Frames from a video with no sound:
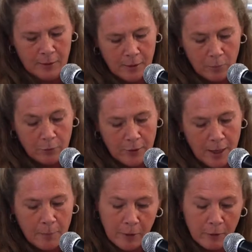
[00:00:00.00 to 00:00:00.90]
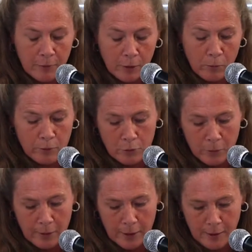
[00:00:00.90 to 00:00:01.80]
it was the epic of
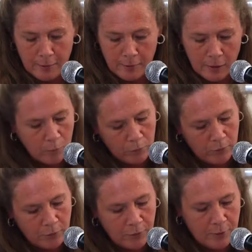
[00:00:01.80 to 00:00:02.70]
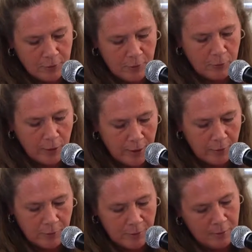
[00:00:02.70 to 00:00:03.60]
incredulity, it was the season of
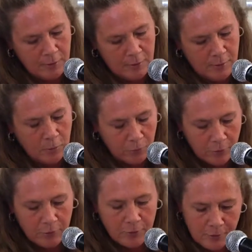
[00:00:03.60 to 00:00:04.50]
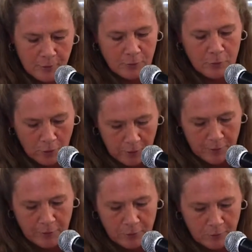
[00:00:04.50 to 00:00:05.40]
light, it was the season of
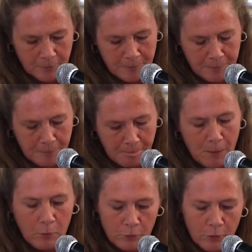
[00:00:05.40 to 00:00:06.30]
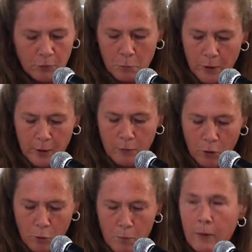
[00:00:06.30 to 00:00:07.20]
darkness, it was the spring of
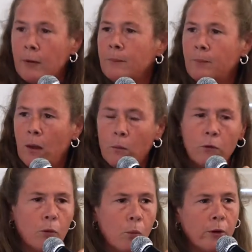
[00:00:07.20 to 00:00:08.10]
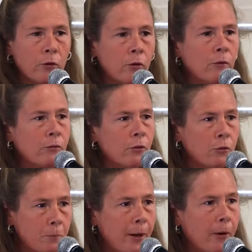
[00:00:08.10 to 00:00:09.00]
hope, it was the winter of
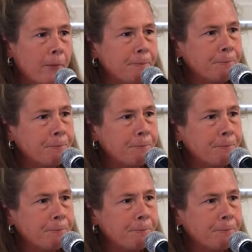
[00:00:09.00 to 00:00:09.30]
despair.